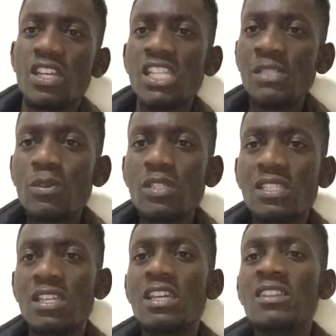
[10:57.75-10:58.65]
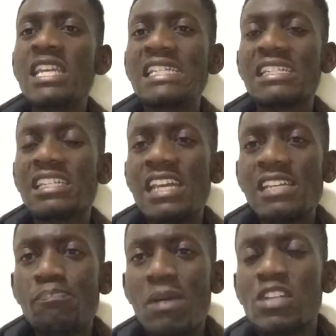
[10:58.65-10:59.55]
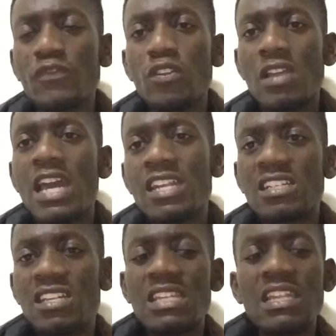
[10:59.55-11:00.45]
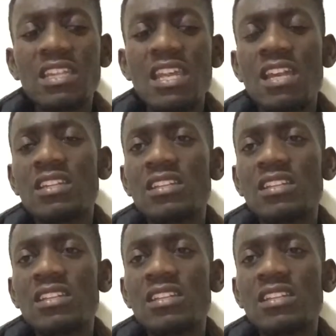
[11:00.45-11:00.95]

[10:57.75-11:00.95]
is because there's a part of your character that they are